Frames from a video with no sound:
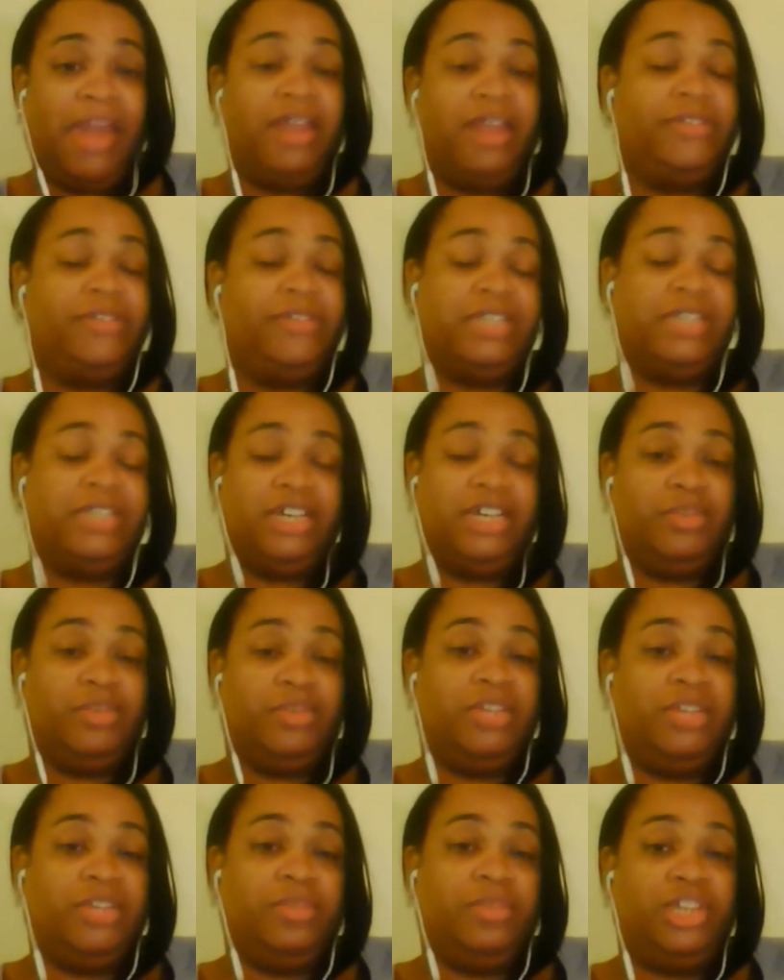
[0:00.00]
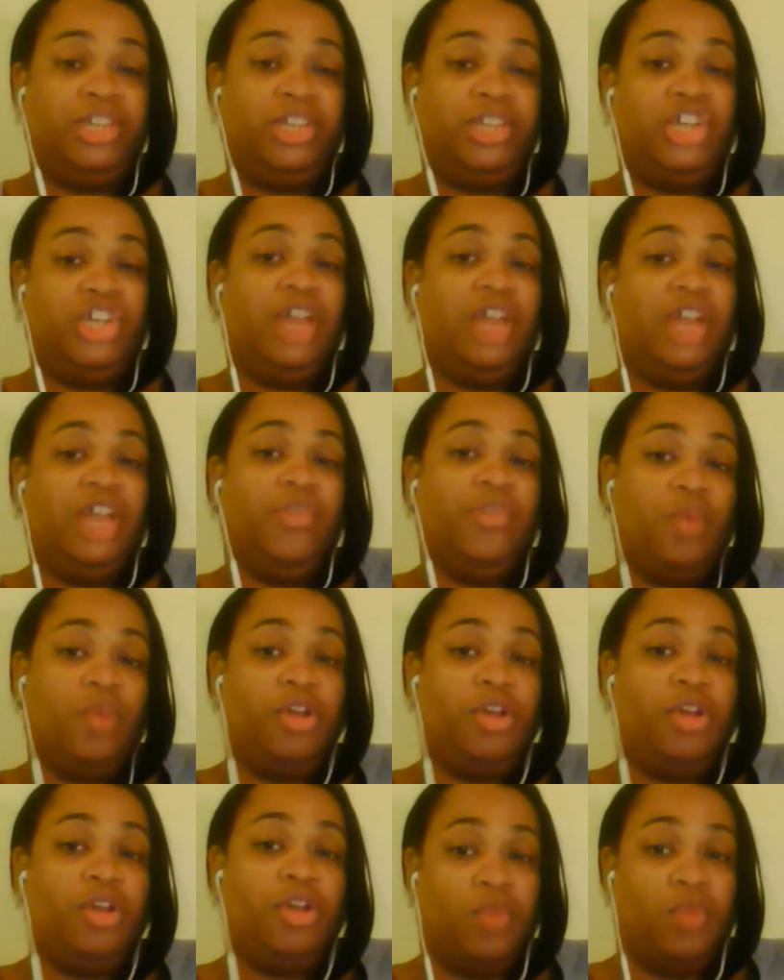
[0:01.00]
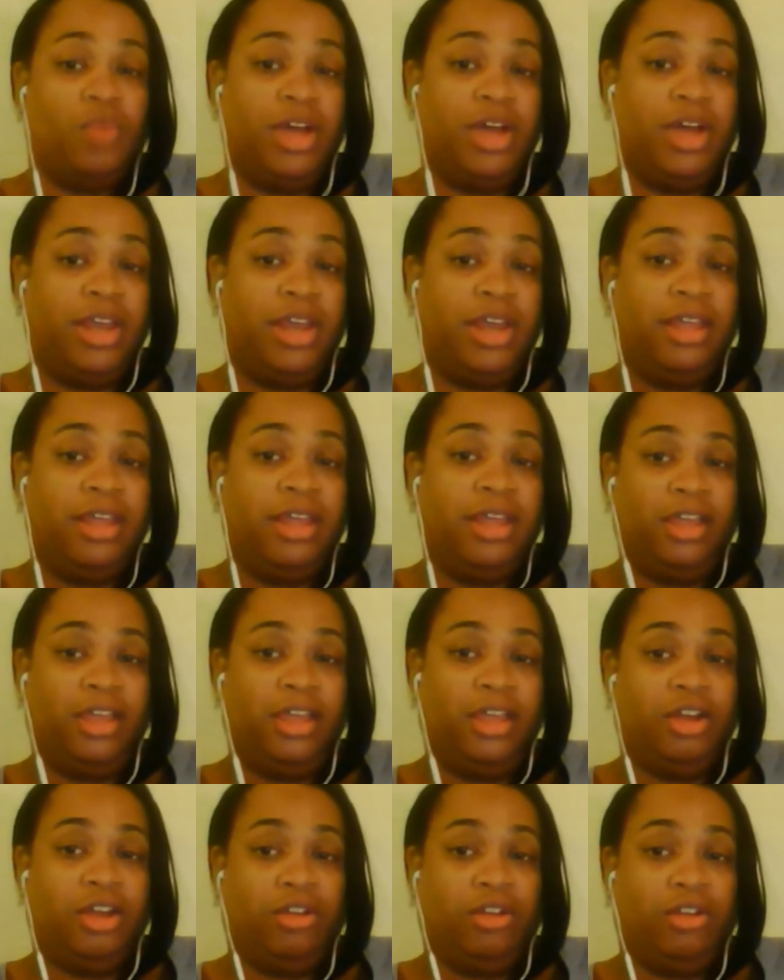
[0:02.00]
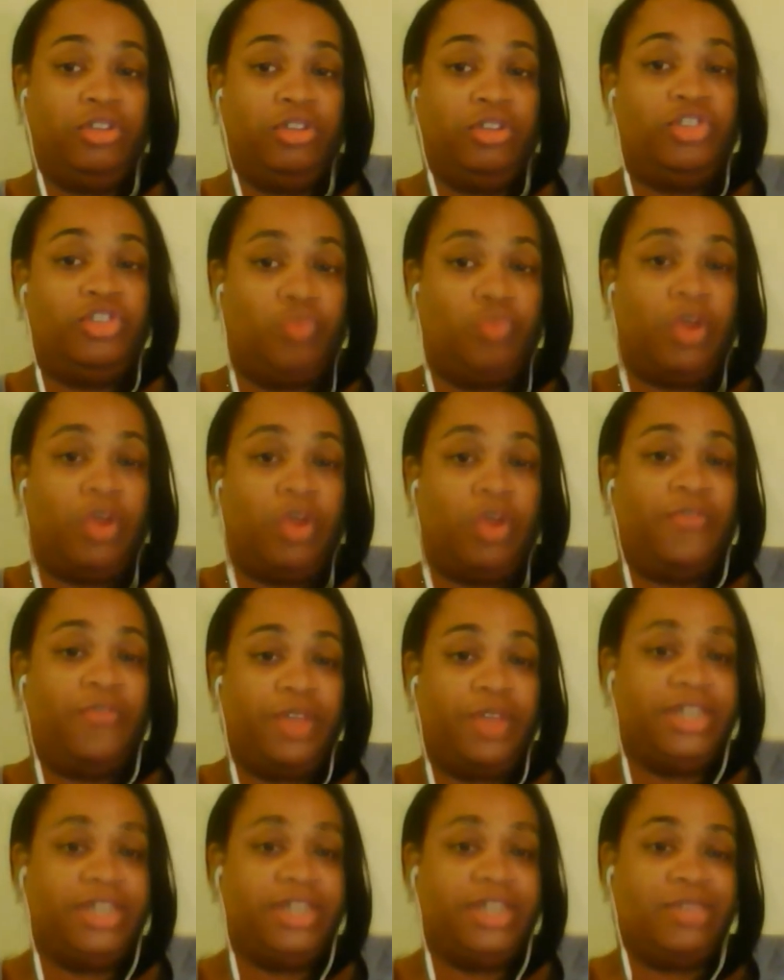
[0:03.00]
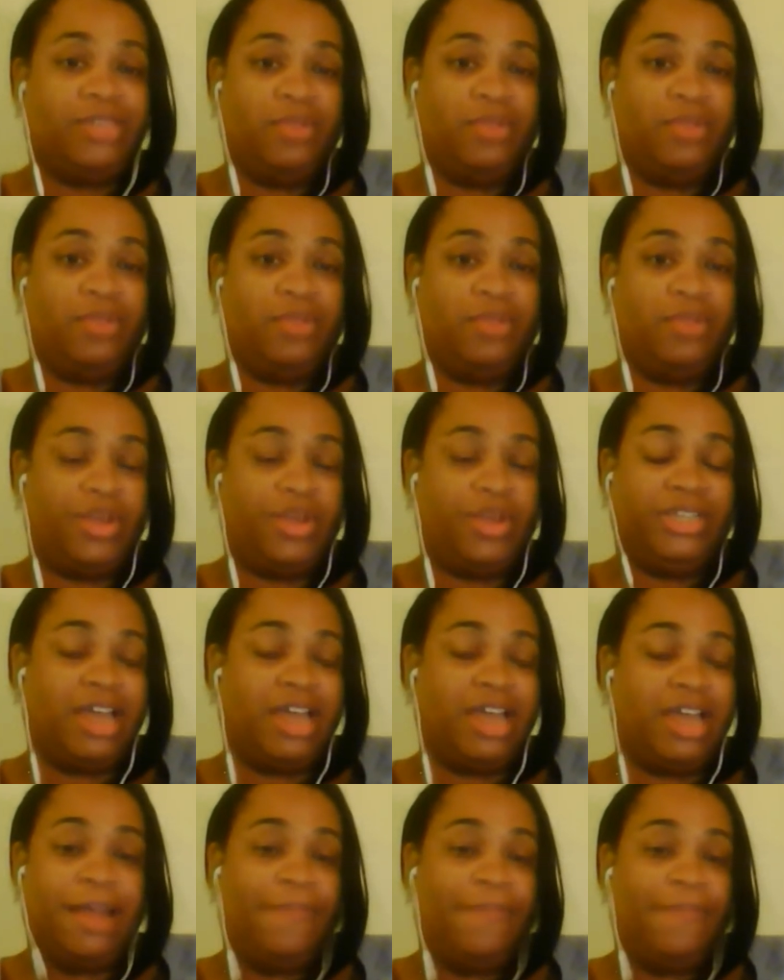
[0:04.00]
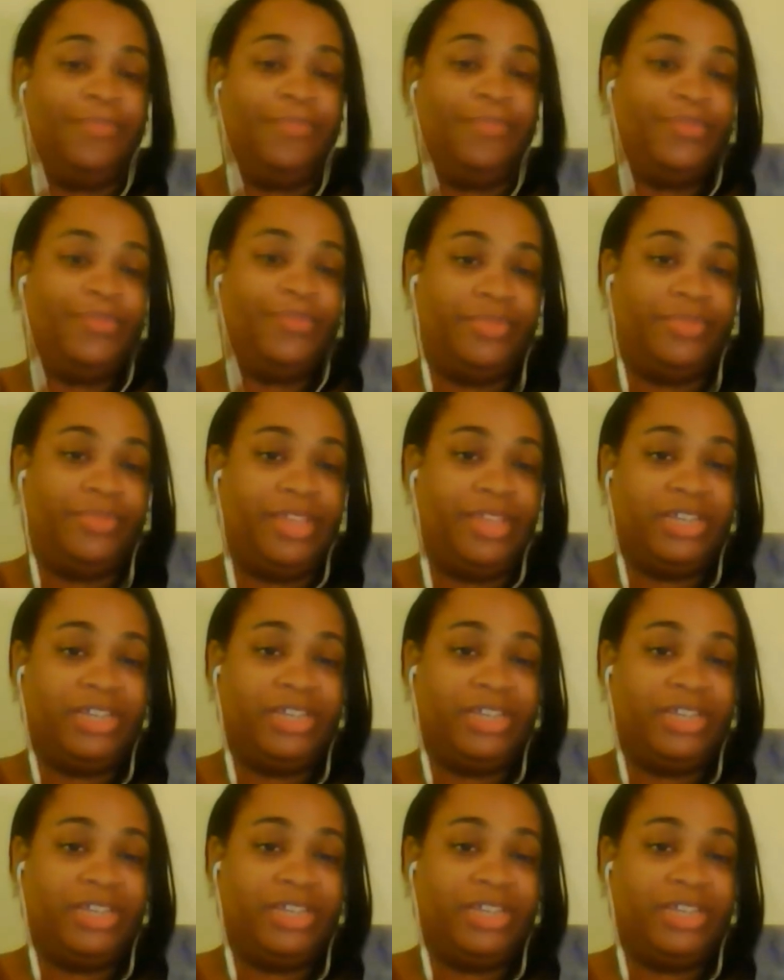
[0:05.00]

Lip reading: be mad enough to deal with it with each other one-on-one. You know, you two were friends at one point in time.